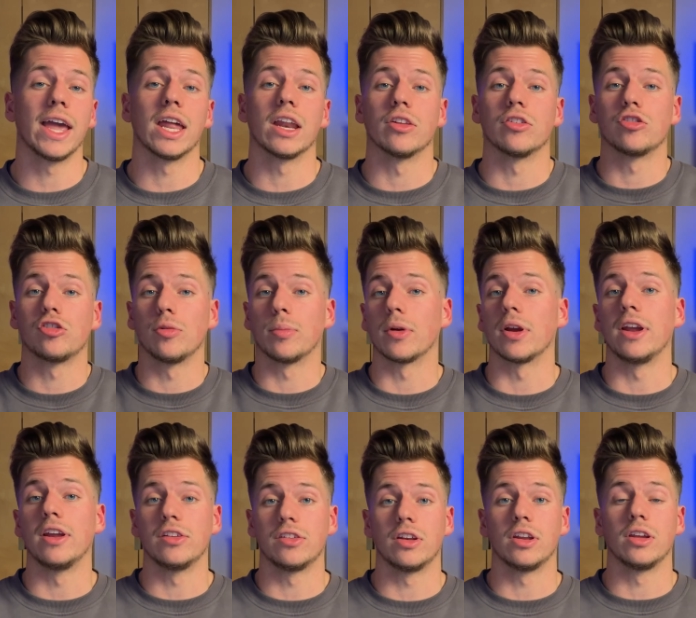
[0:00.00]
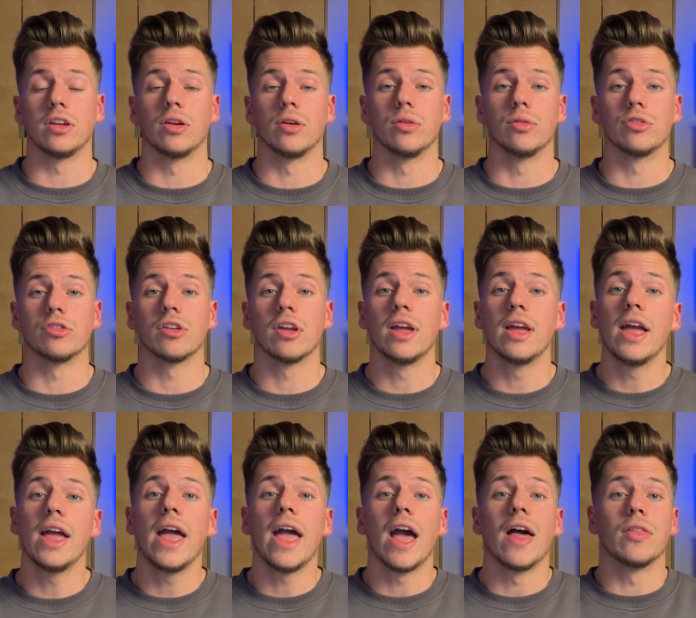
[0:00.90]
and it's super easy to use
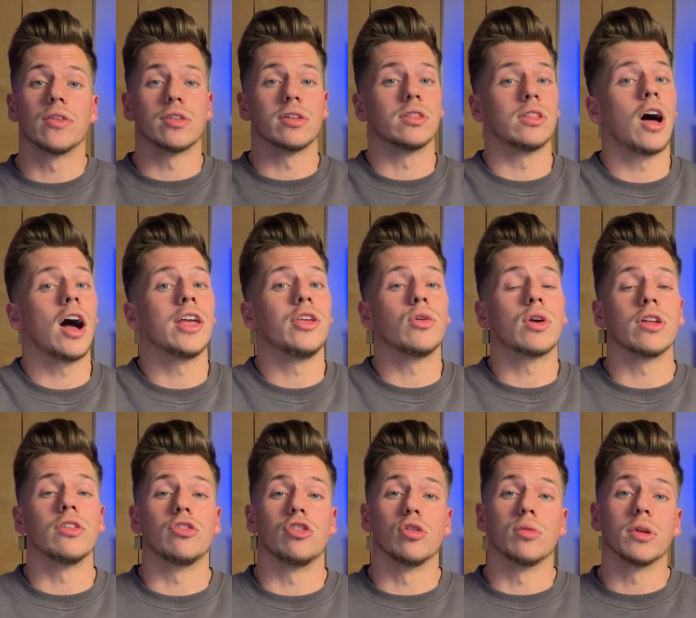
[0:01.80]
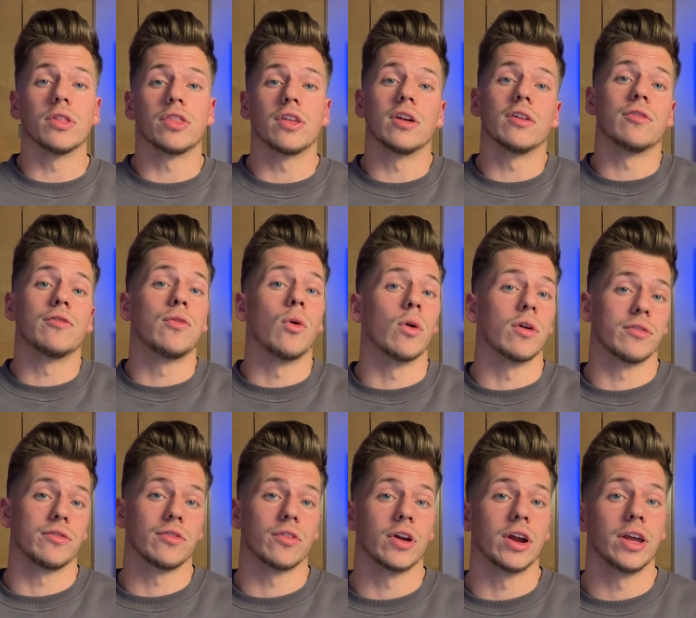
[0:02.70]
and there's a lot you can do with it for
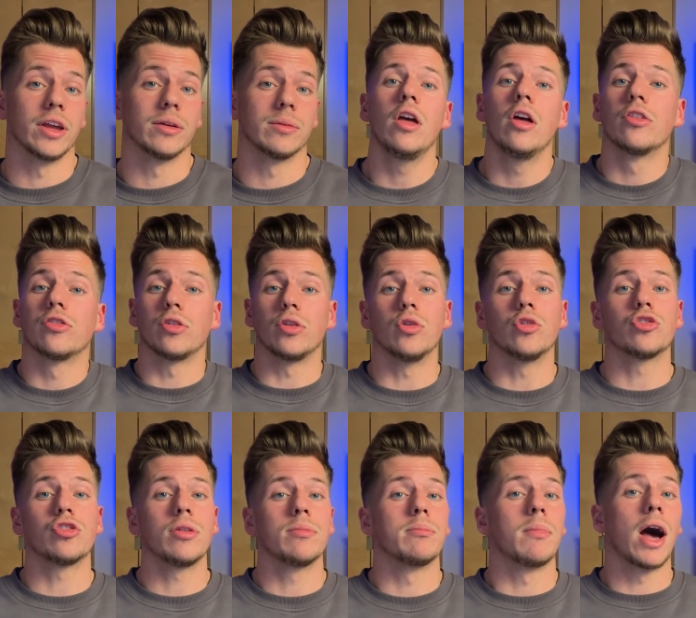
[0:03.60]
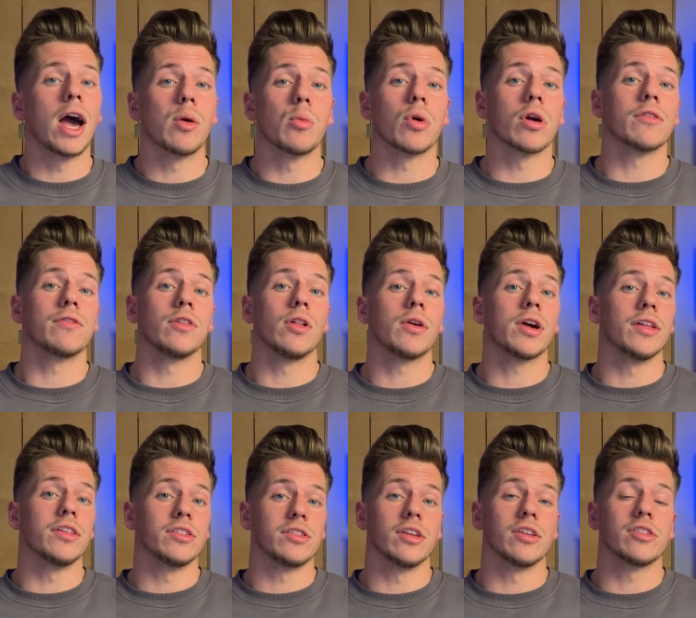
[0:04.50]
free. So usually my workflow
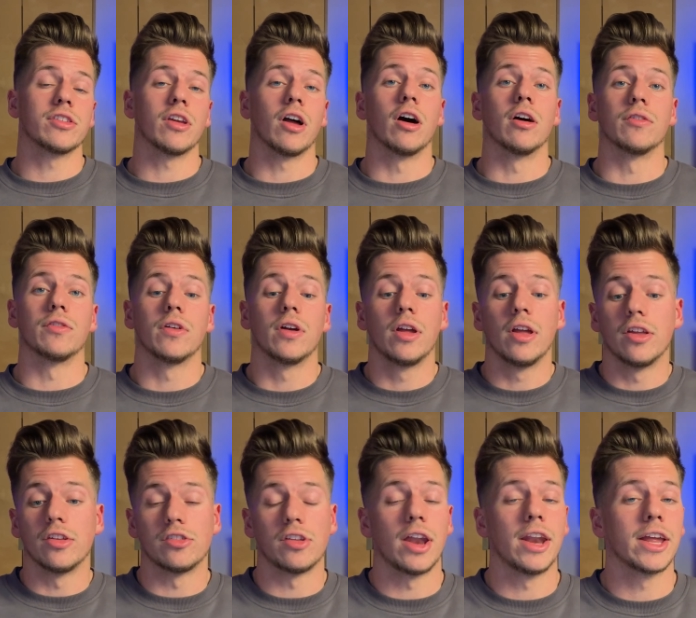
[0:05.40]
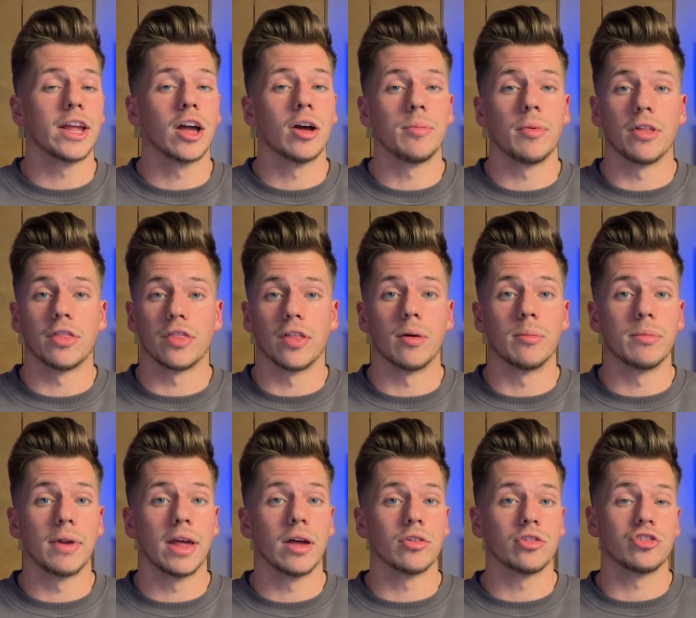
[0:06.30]
consists of setting up a
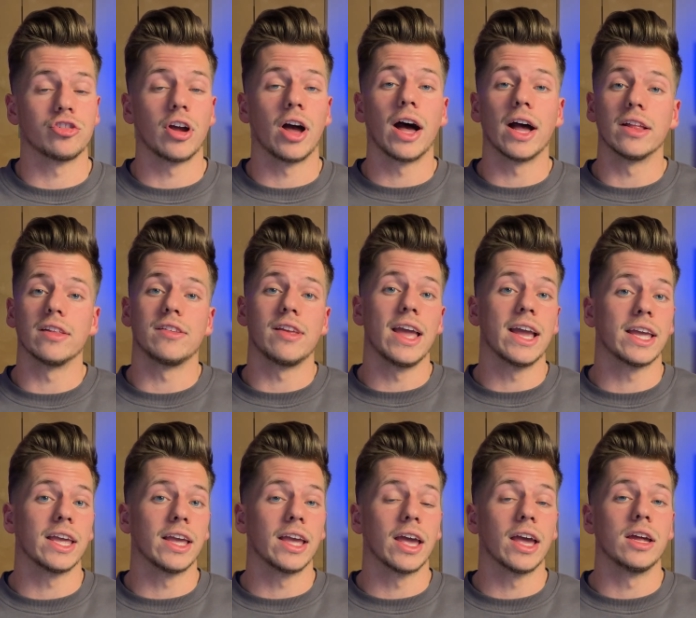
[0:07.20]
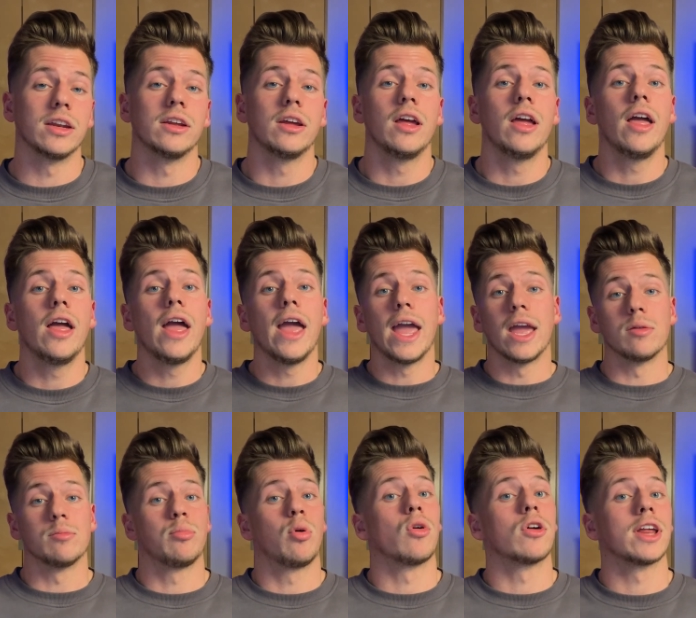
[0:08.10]
thumbnail shot, taking it,
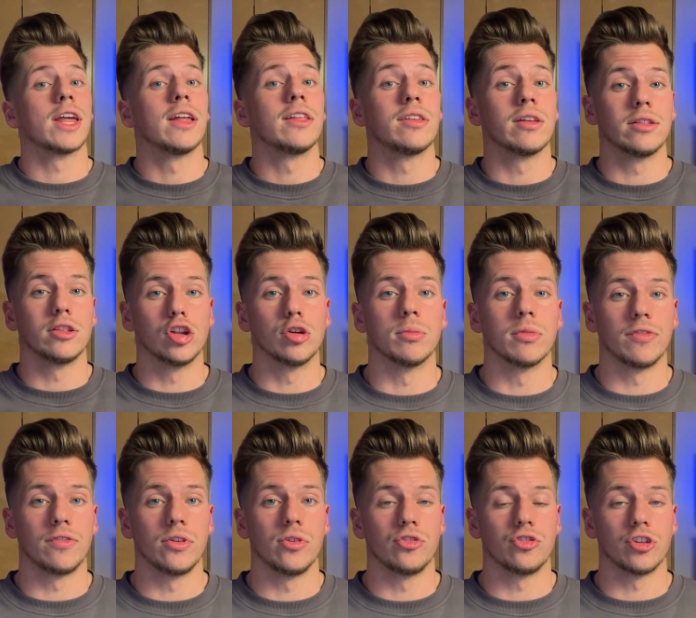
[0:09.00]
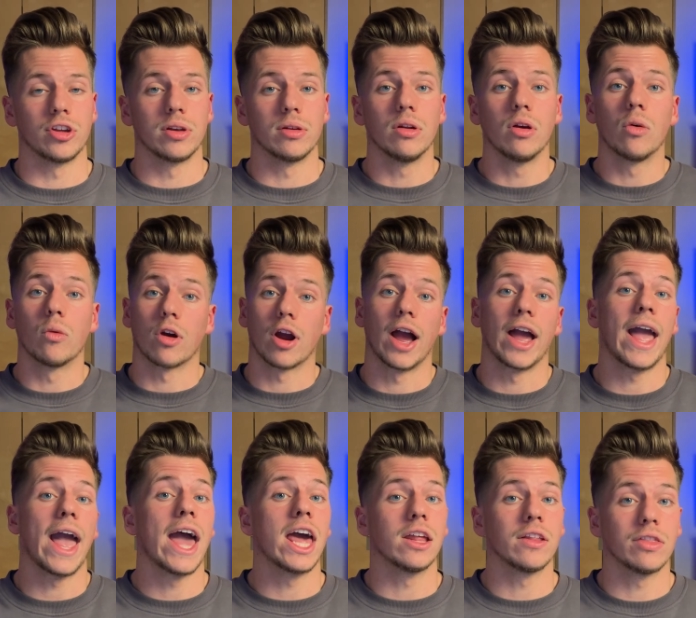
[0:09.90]
importing it to LumaFusion where I
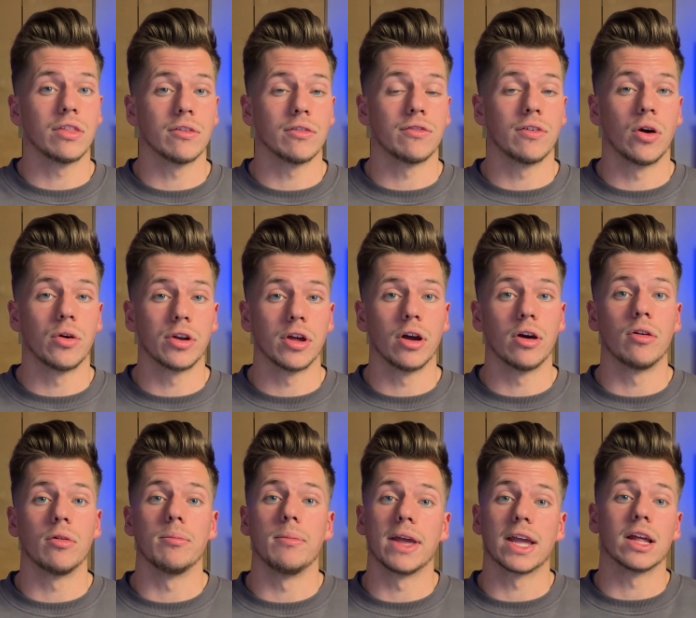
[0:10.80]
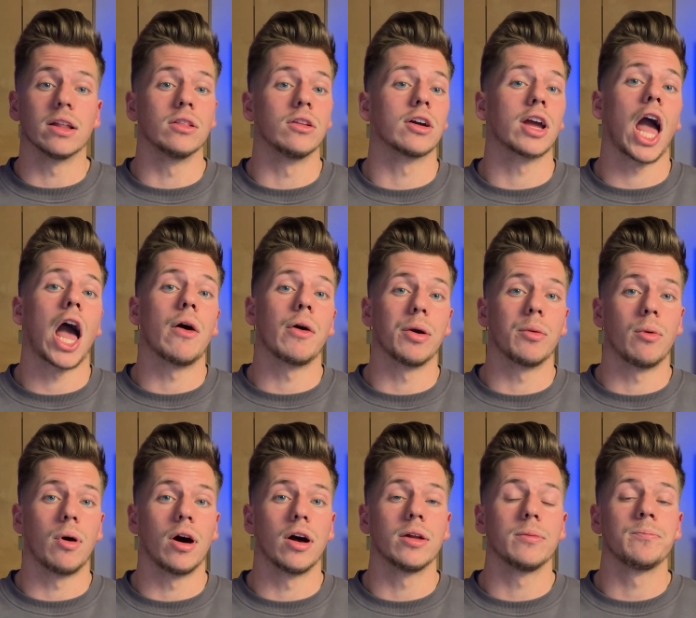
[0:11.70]
edit the photo, make it look how I
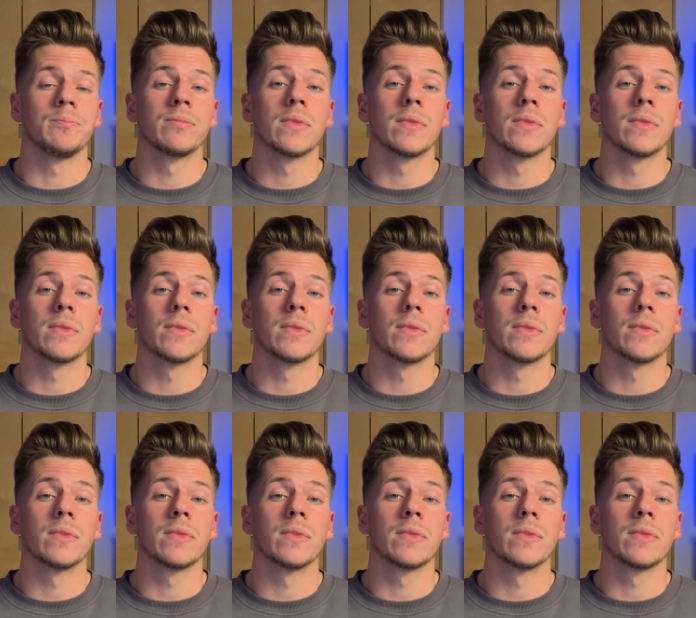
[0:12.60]
want,